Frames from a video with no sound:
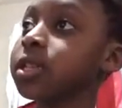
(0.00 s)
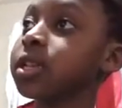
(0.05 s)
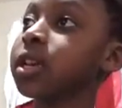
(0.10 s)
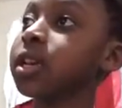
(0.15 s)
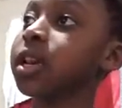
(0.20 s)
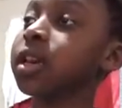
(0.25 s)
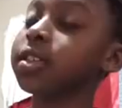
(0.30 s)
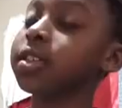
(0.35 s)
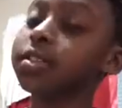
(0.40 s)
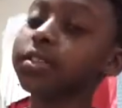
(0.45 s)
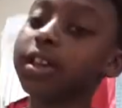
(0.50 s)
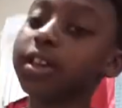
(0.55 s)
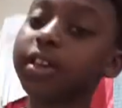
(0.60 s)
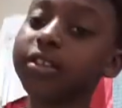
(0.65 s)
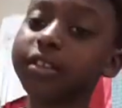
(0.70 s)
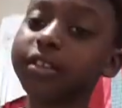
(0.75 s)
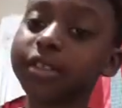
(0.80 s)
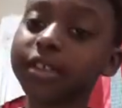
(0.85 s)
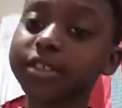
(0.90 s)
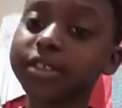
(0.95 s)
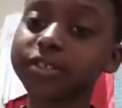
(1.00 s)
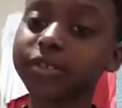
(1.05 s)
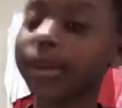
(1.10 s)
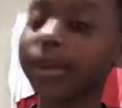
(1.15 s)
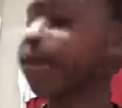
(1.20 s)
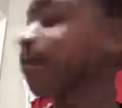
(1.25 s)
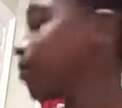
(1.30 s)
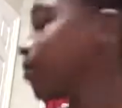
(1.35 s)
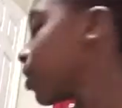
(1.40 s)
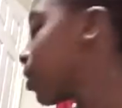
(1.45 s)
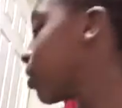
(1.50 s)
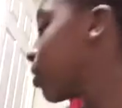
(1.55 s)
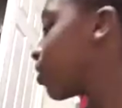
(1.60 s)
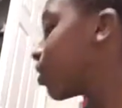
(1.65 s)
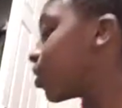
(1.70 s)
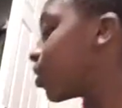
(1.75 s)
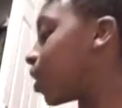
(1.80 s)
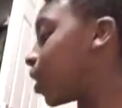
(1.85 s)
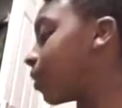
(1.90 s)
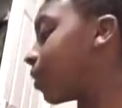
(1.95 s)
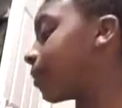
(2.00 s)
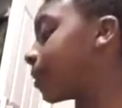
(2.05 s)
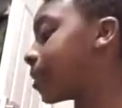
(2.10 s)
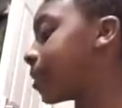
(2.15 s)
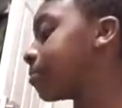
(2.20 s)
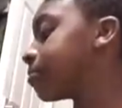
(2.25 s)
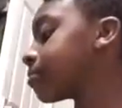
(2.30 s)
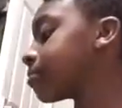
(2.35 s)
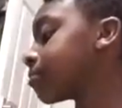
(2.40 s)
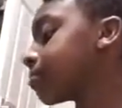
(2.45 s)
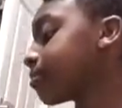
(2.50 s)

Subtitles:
yeah, you get nothing. Sorry. Anyway,